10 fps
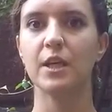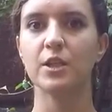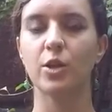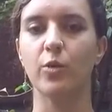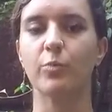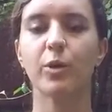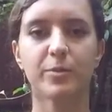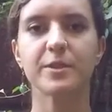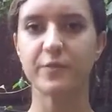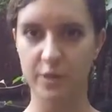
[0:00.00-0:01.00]
So the
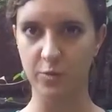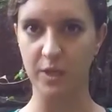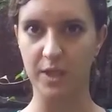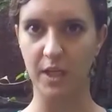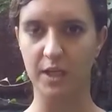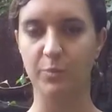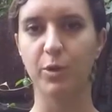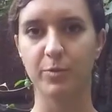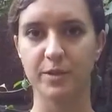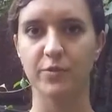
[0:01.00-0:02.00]
purpose of this week and the
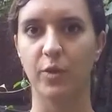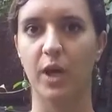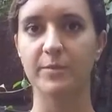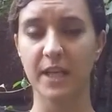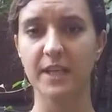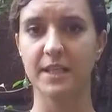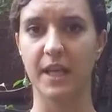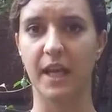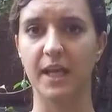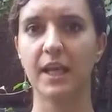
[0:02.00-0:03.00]
purpose of what I'm saying
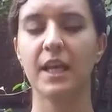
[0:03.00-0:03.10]
today